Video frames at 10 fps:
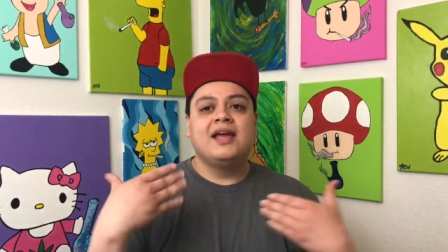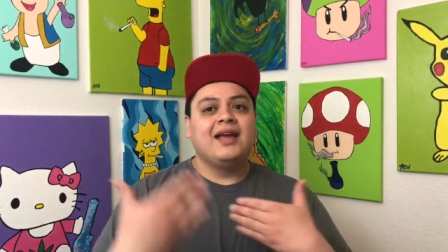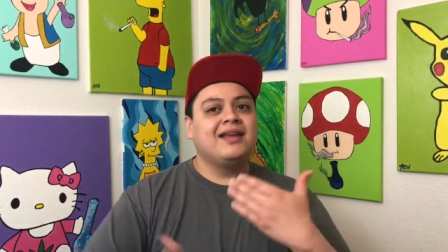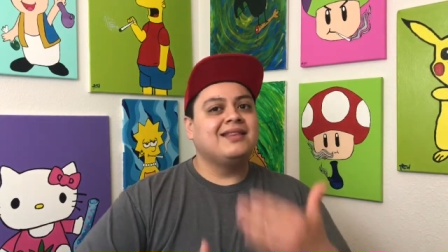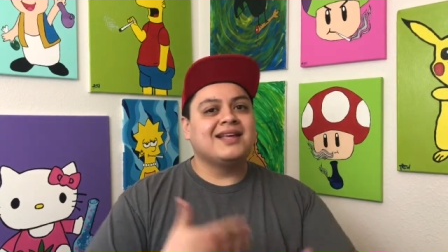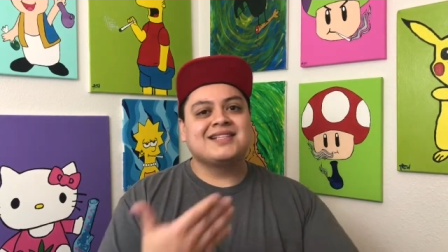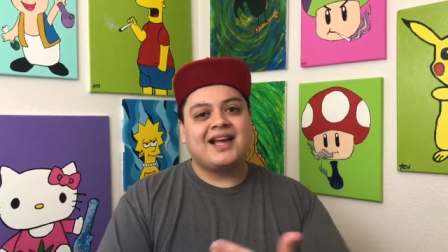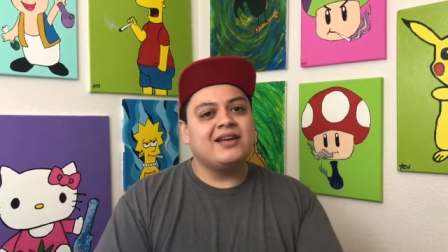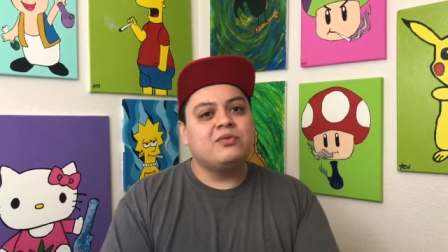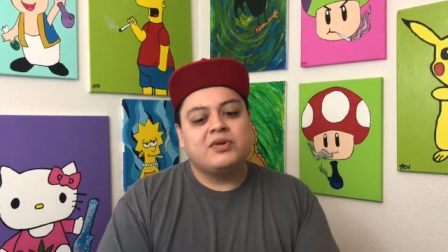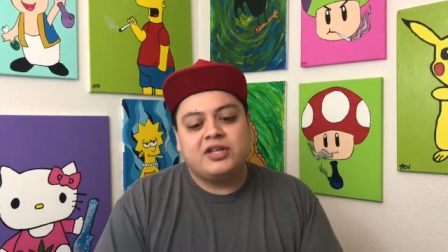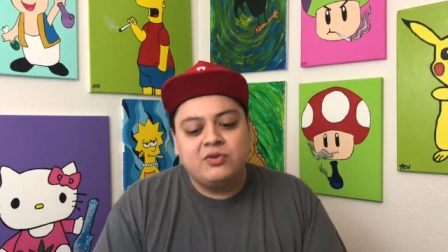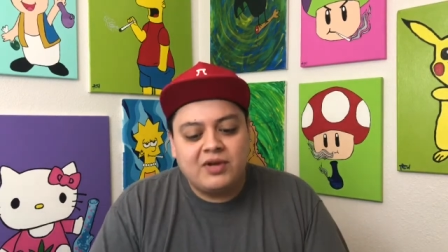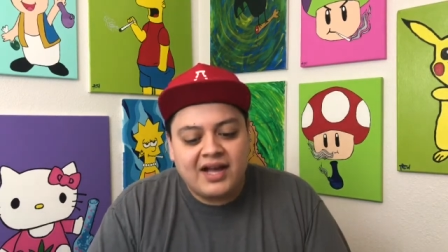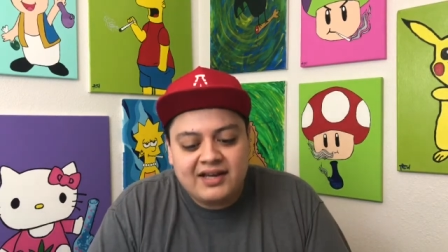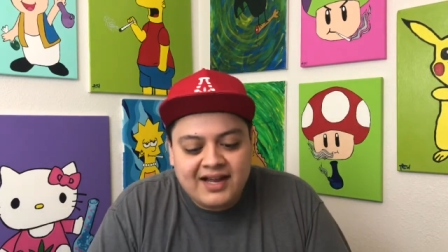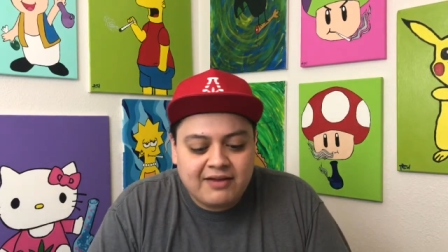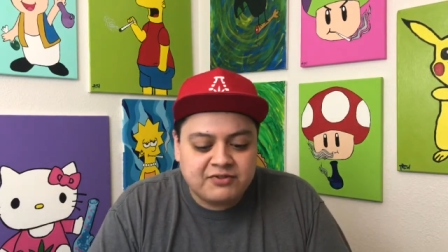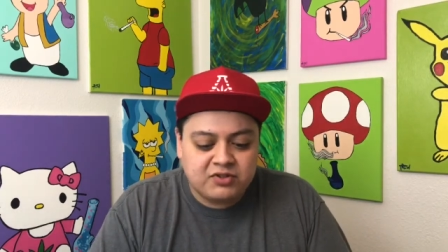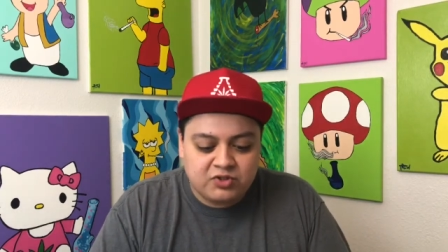And that's kind of what you kind of
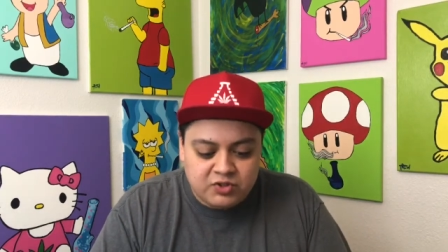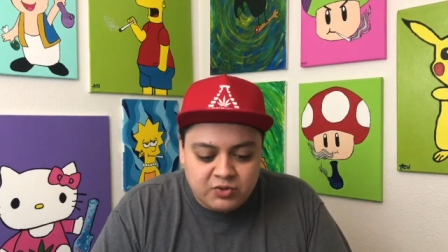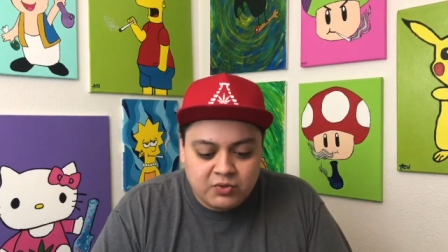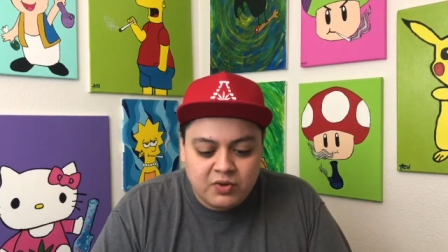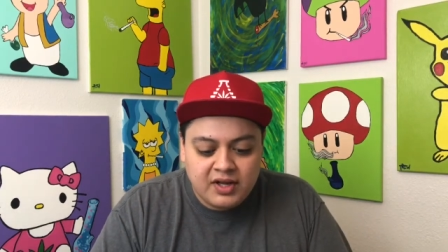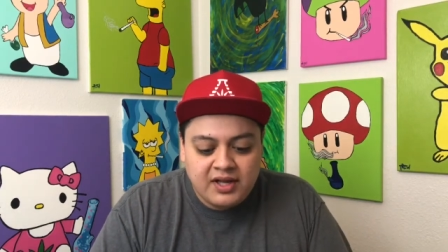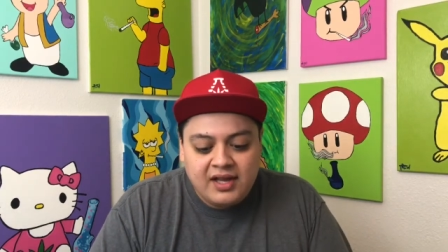have to do.